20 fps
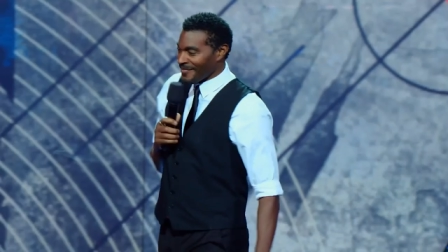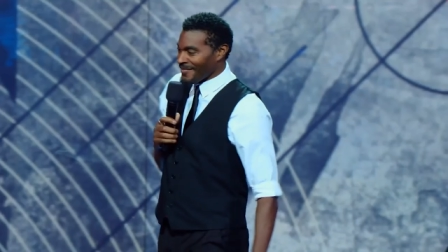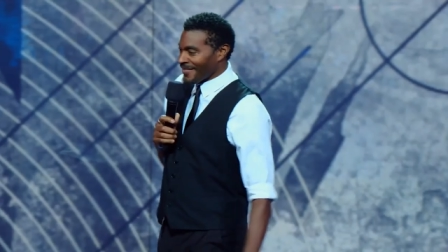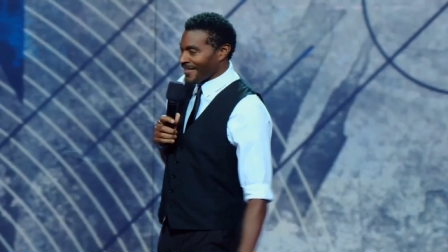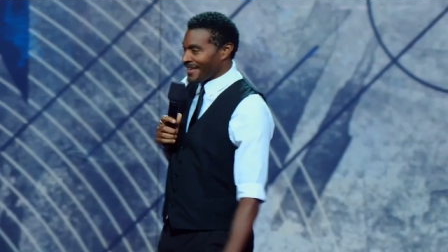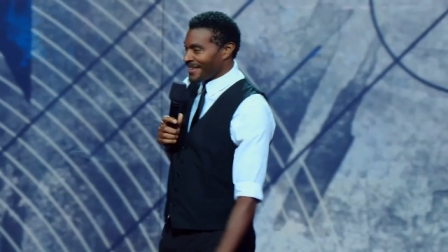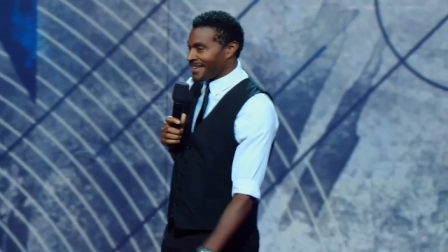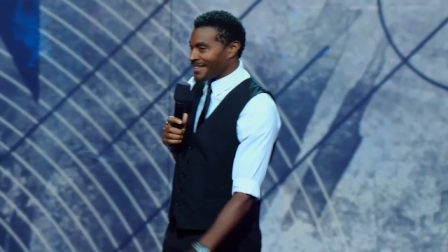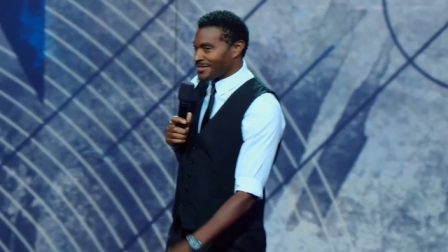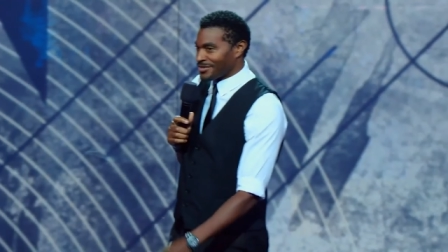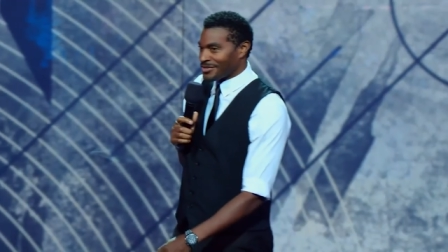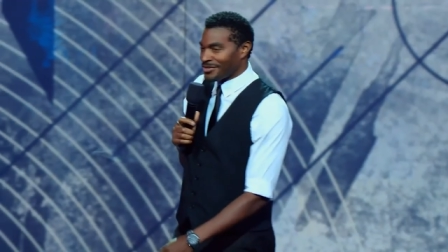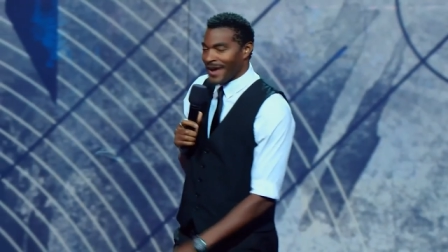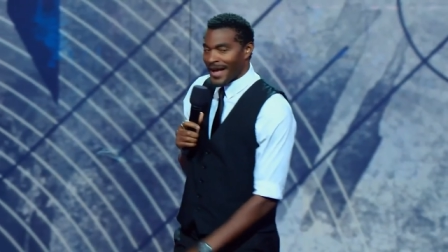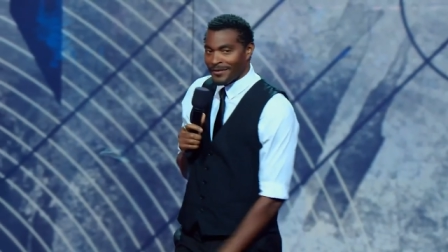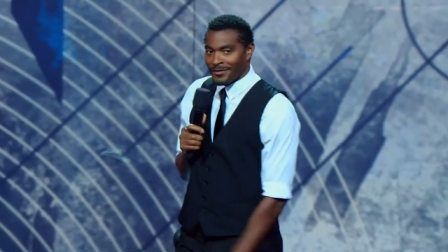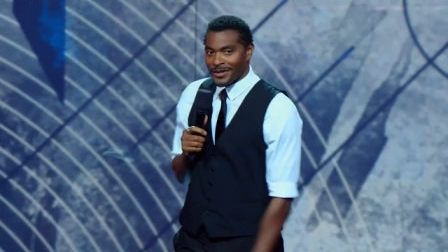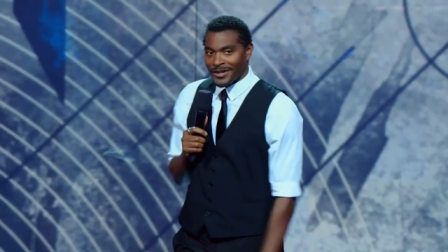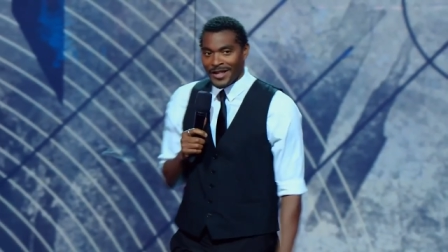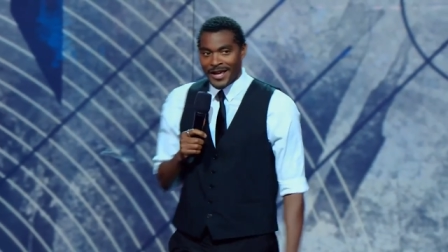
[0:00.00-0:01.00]
I get to
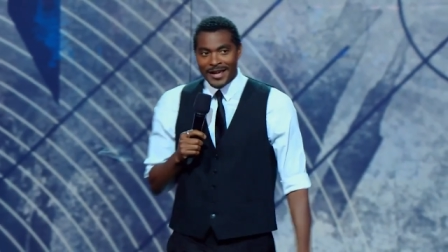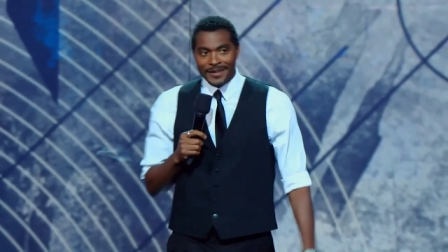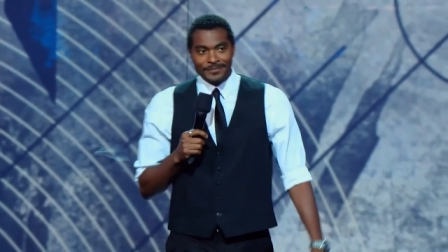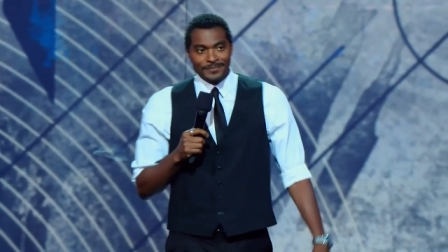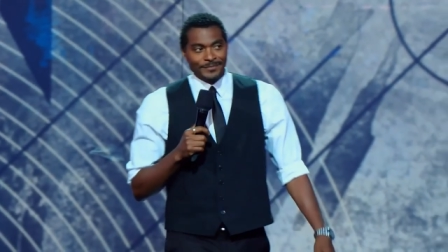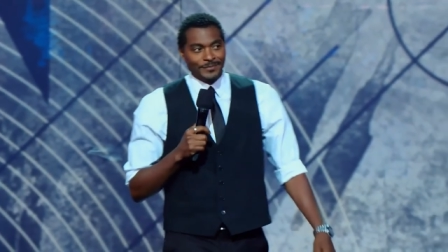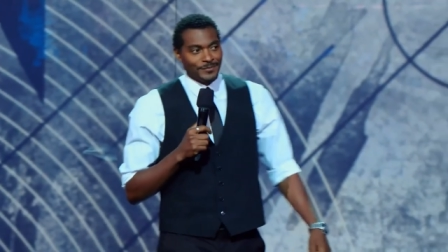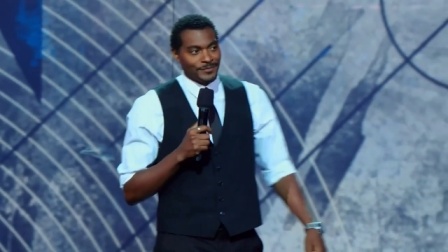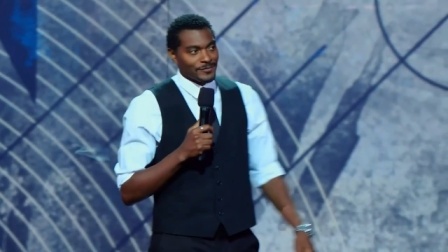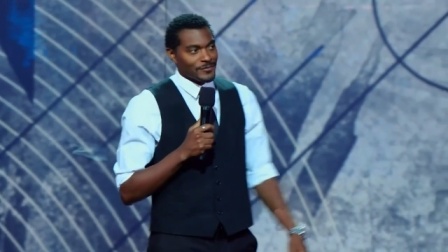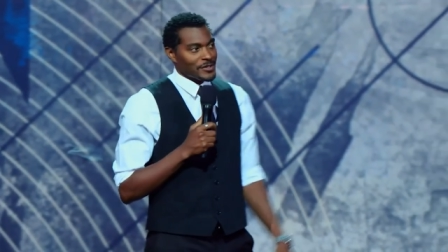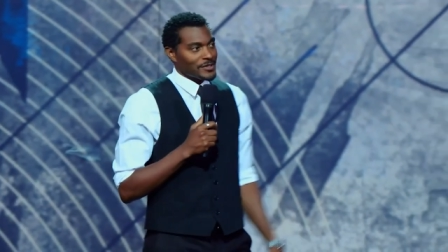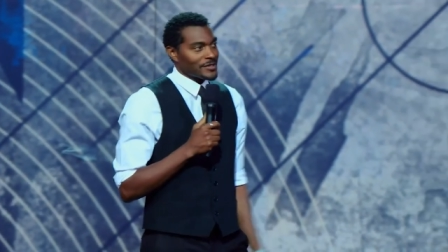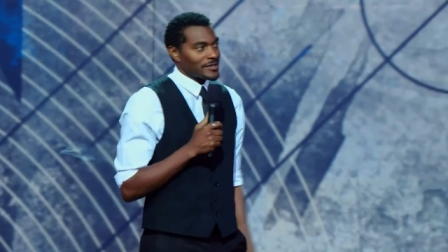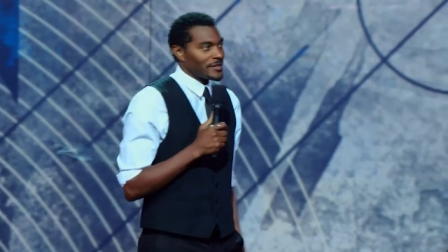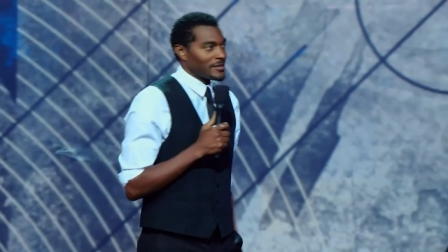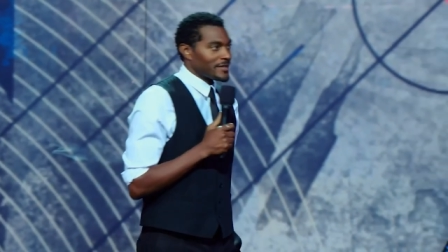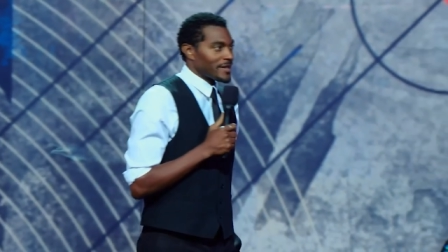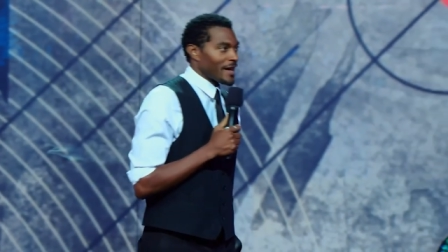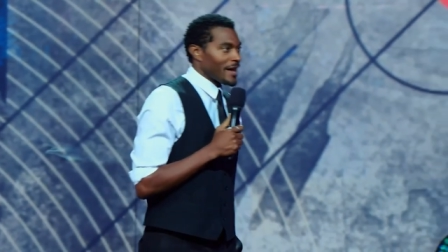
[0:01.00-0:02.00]
travel a lot, which is
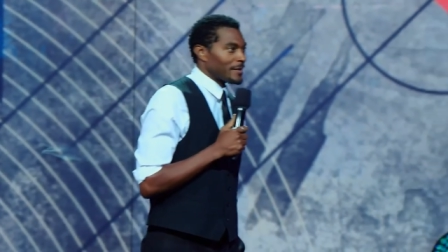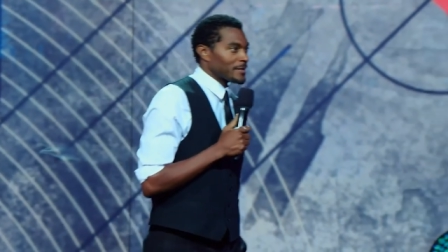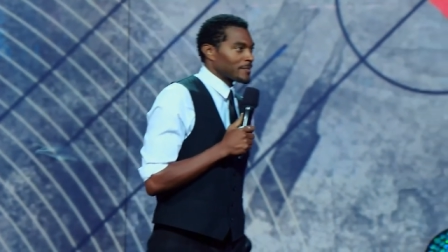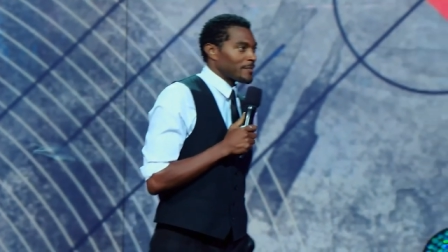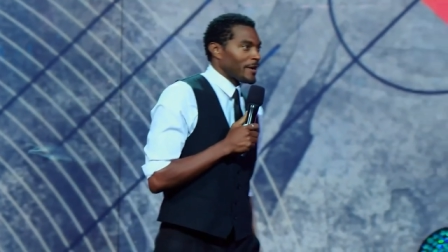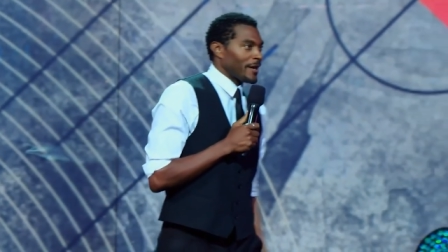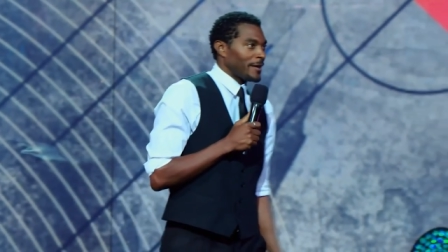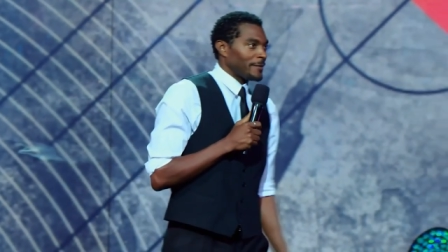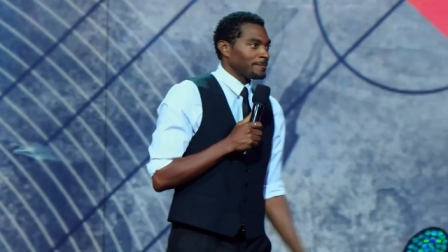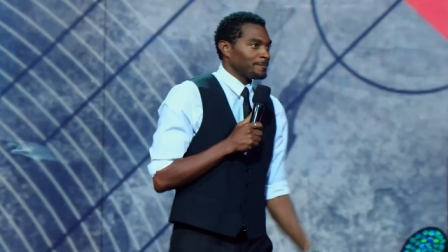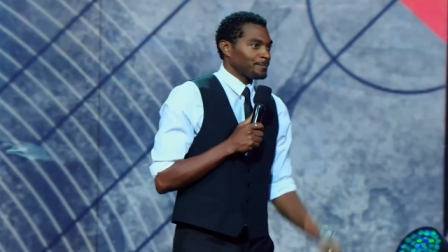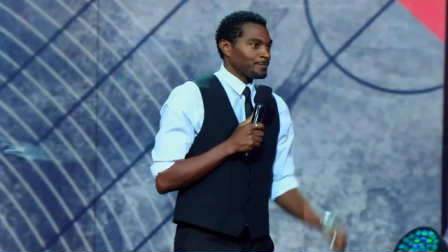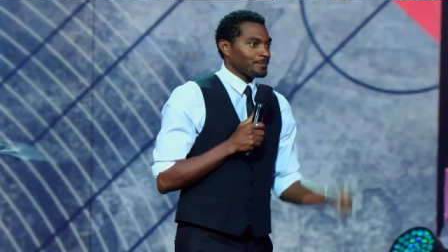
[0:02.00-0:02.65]
good times, man.